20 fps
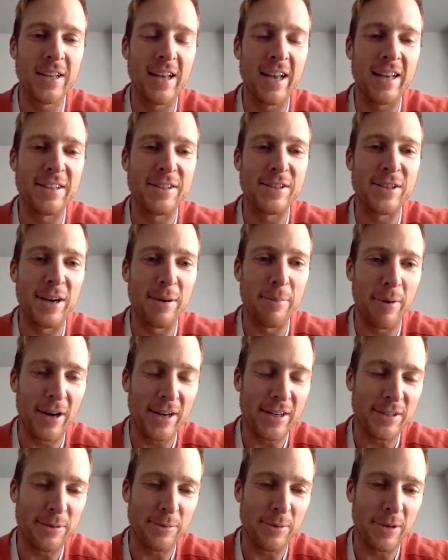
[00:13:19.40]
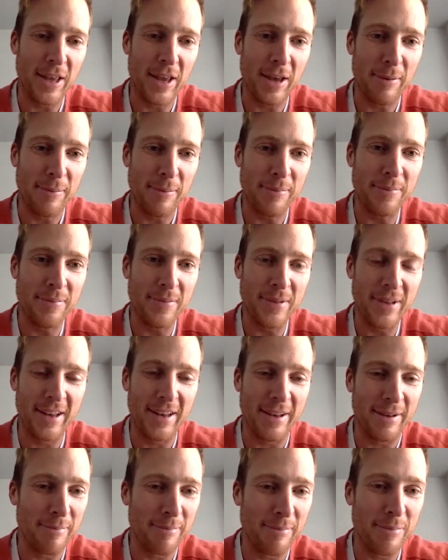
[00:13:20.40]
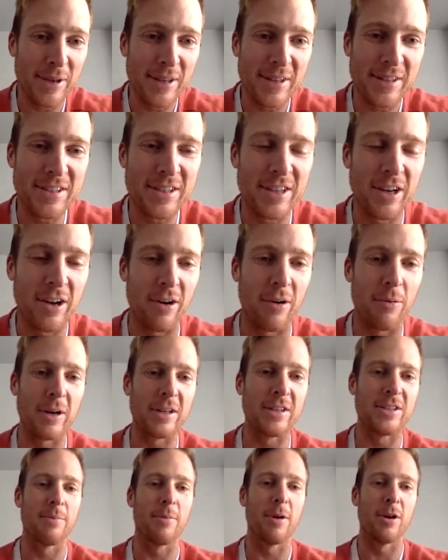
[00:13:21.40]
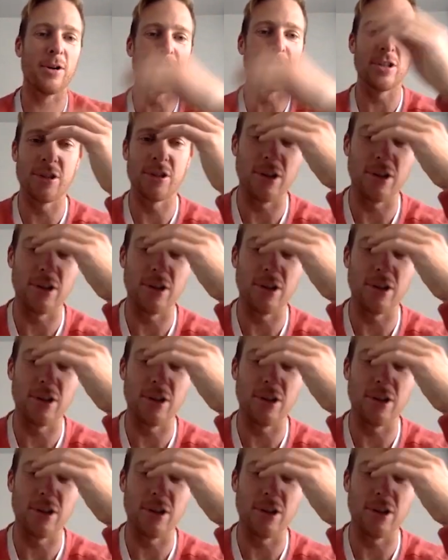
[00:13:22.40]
celebrated with him. But yeah, once emotion took